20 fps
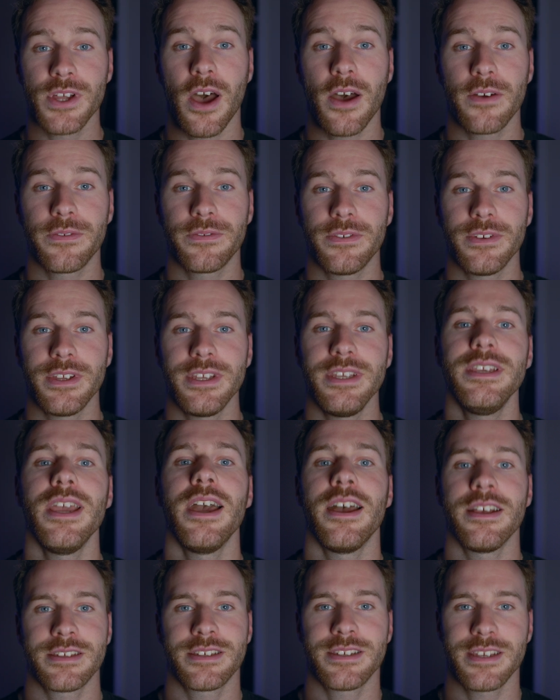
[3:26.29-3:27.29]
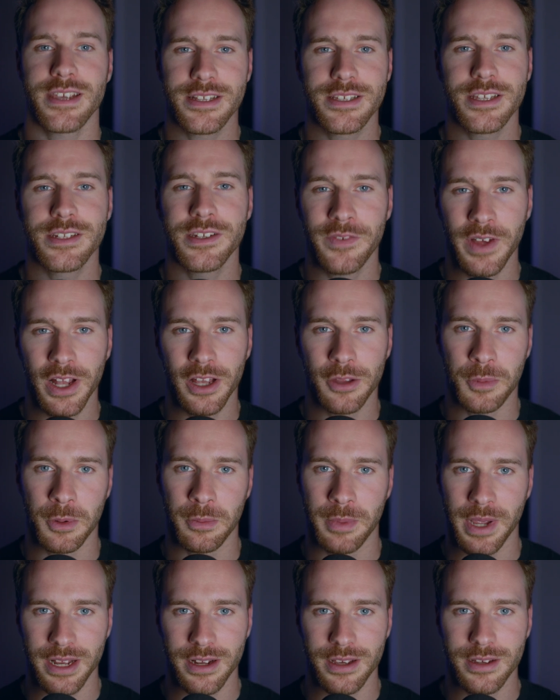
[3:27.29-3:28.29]
off, yes, it's a developer
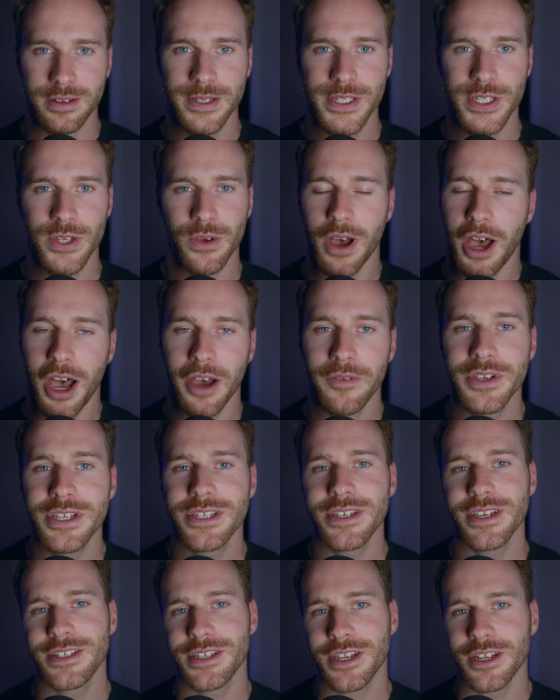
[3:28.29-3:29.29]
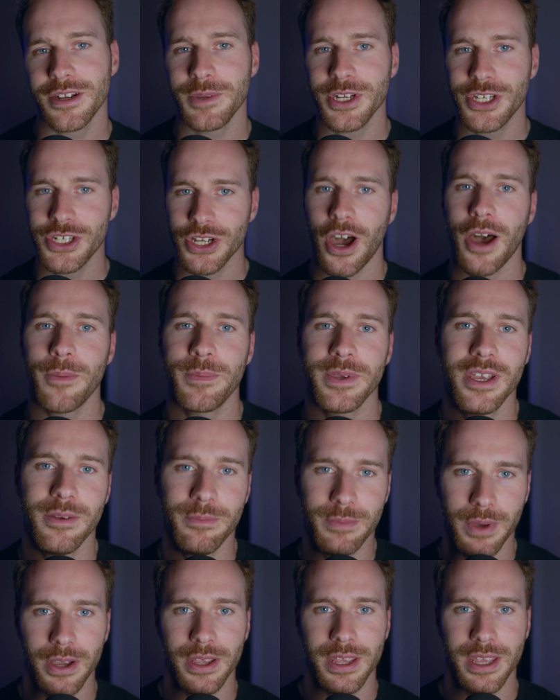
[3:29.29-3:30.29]
beta, so obviously it's going to be choppy and
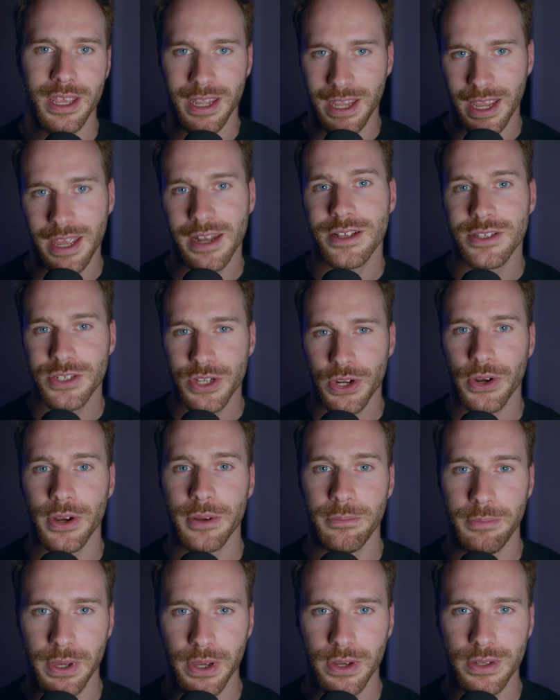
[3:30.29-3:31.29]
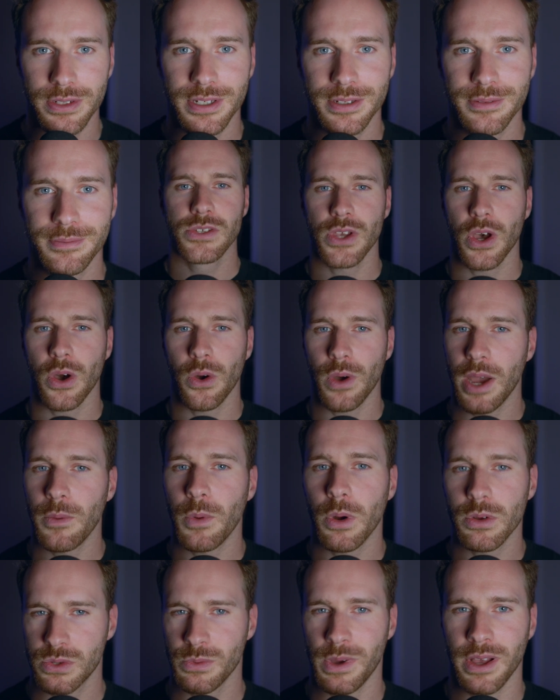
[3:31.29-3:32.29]
buggy in its current build, so I
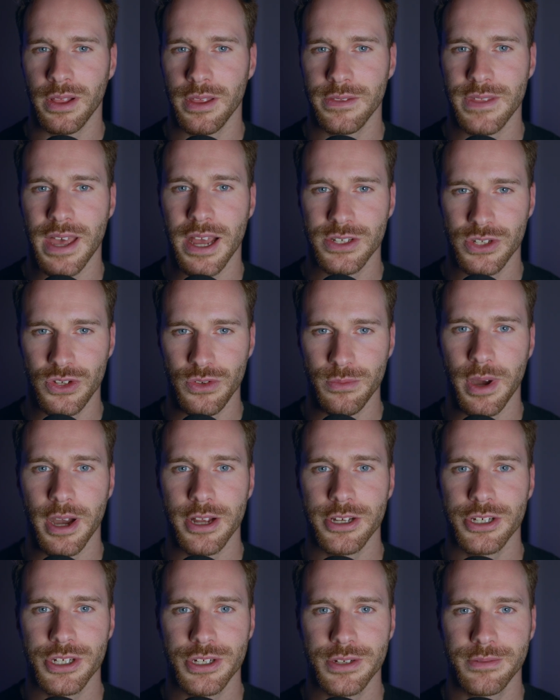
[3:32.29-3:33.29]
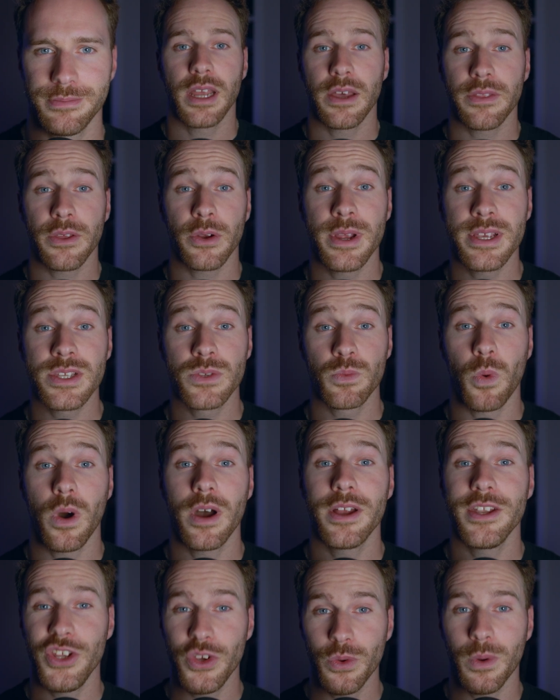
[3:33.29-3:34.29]
won't dwell on that too much. Now, there is
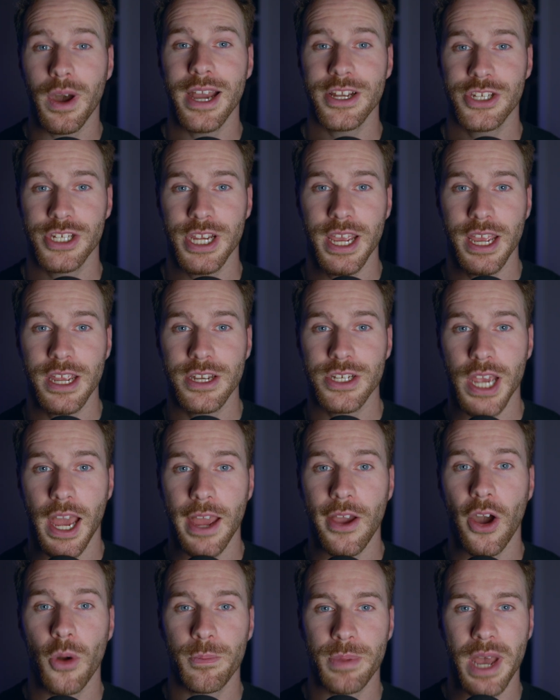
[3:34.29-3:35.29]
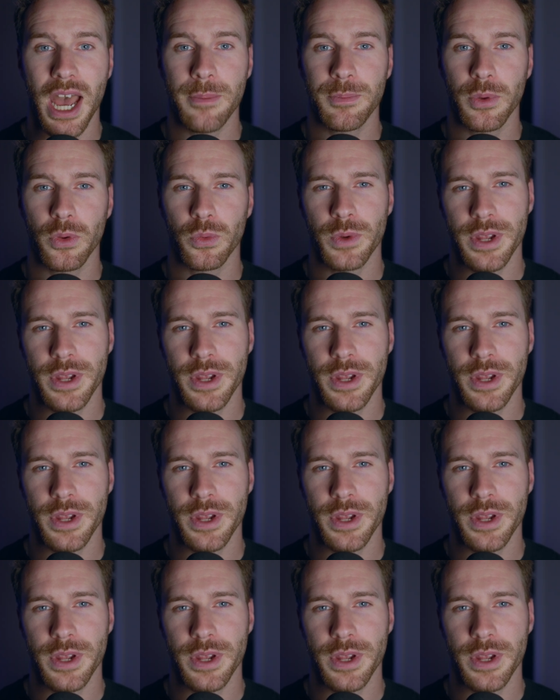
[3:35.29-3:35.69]
one UI change I hope Apple